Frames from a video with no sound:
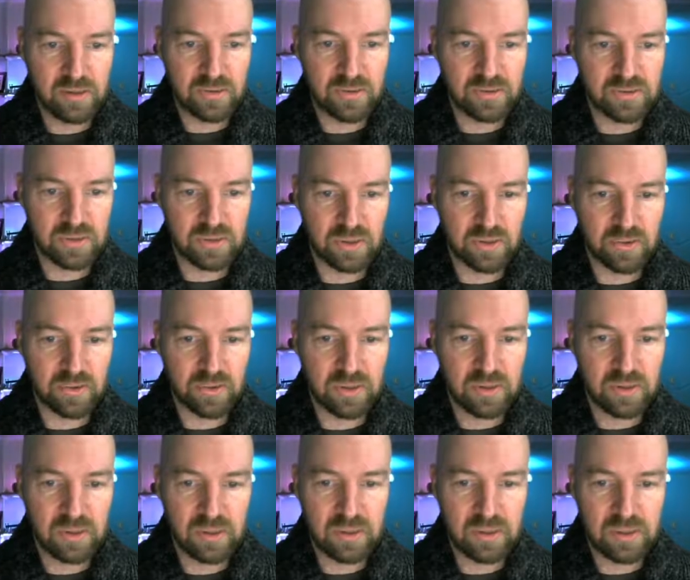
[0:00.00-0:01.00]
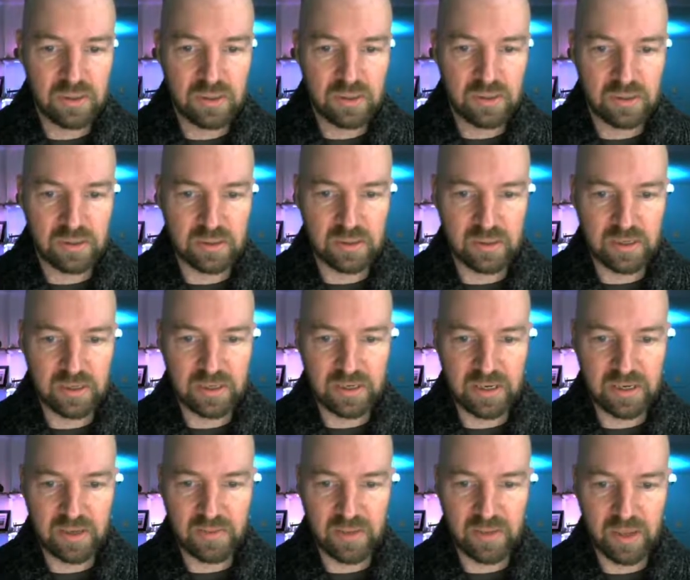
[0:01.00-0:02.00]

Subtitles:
So I can click on